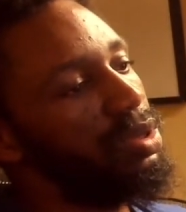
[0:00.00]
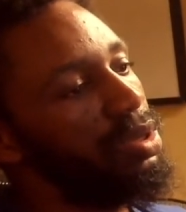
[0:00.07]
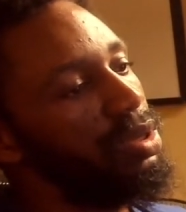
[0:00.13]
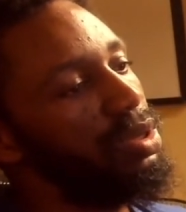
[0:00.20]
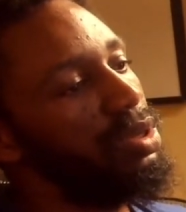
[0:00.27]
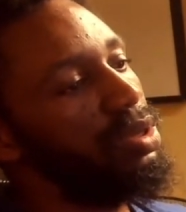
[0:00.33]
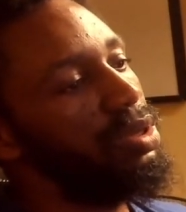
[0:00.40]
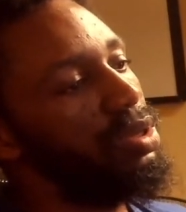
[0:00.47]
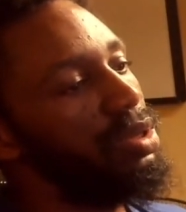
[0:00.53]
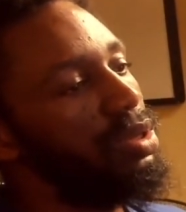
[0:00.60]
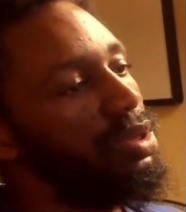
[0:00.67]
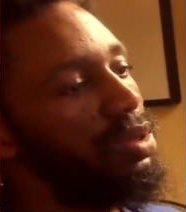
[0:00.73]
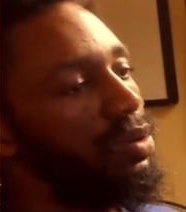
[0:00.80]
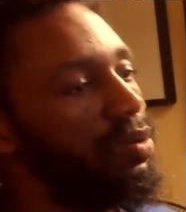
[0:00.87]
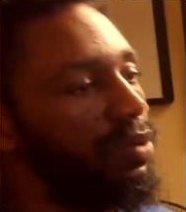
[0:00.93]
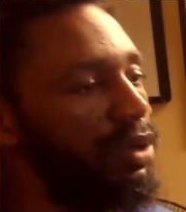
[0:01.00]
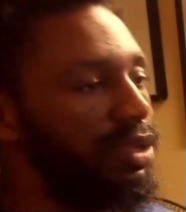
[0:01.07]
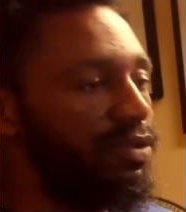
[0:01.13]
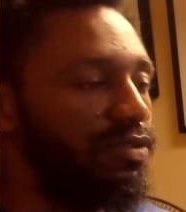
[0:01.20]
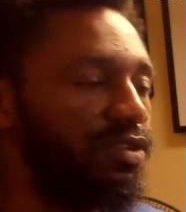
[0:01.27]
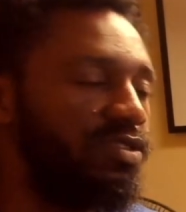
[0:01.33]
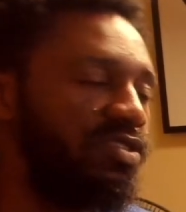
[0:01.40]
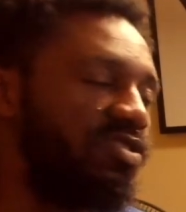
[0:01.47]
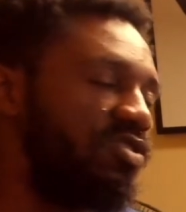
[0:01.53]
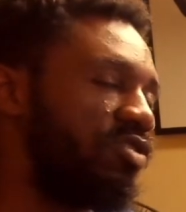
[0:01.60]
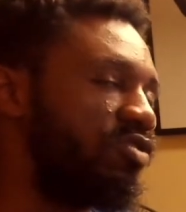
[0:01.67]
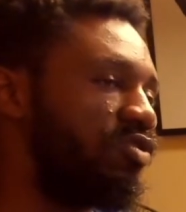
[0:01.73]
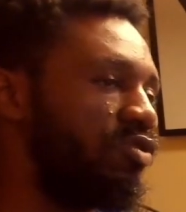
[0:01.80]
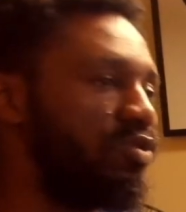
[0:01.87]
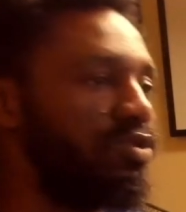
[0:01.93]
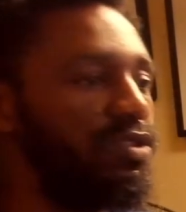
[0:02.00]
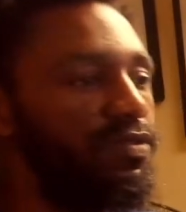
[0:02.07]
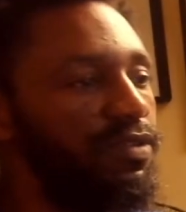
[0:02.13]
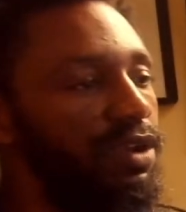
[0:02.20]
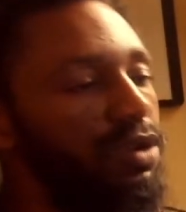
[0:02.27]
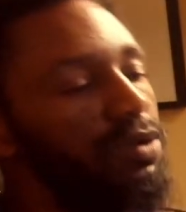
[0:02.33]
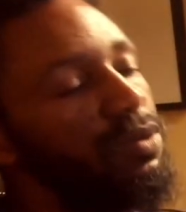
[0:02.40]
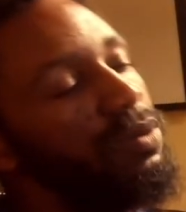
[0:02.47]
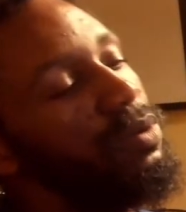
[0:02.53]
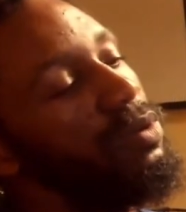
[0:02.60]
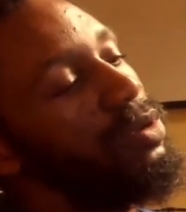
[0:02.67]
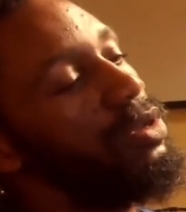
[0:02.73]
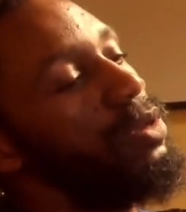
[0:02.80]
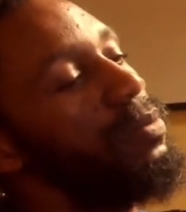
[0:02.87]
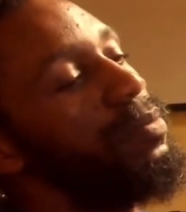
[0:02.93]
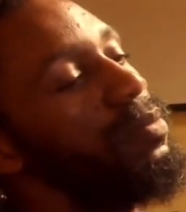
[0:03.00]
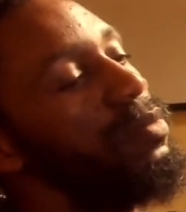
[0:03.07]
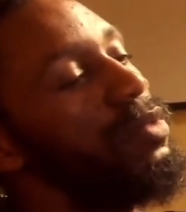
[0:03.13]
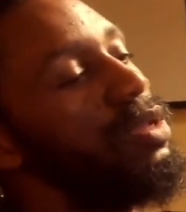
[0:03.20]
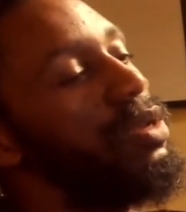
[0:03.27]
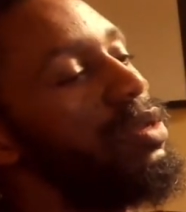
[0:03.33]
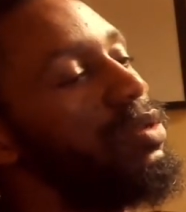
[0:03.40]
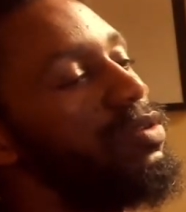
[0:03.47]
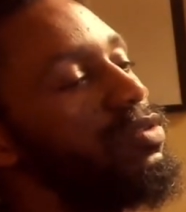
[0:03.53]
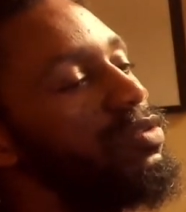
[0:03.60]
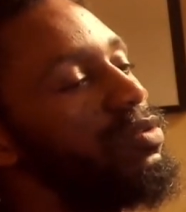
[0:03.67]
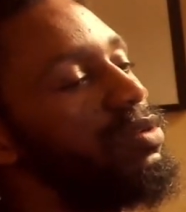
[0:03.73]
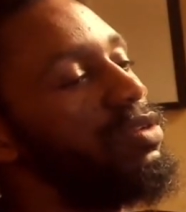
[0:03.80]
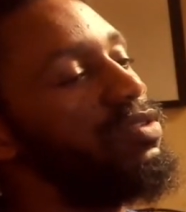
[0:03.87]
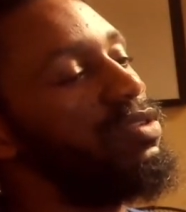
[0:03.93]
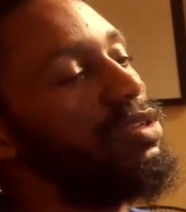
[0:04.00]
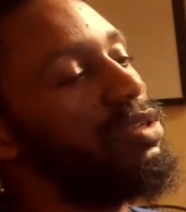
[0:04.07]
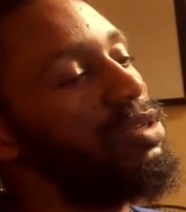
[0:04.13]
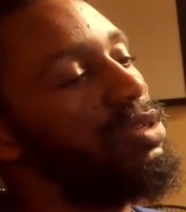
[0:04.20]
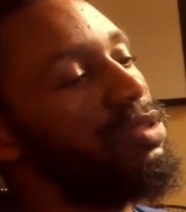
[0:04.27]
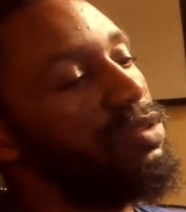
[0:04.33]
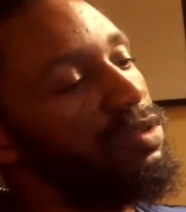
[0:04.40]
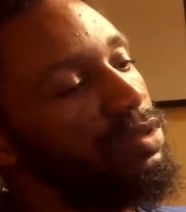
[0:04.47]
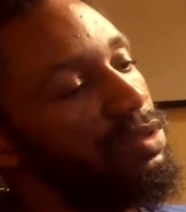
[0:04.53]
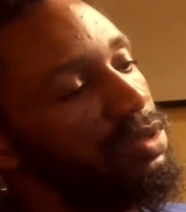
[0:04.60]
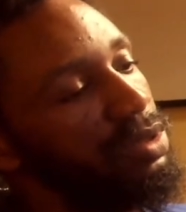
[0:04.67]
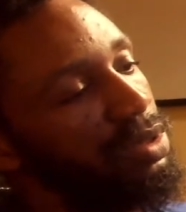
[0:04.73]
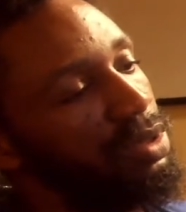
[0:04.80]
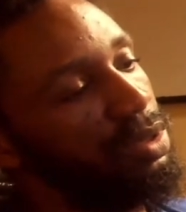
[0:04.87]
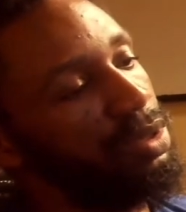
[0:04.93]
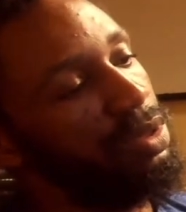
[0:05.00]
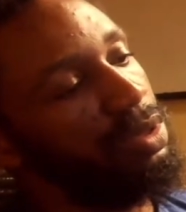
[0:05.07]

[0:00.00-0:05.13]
okay. Why was it just the value? Okay. So let's say int.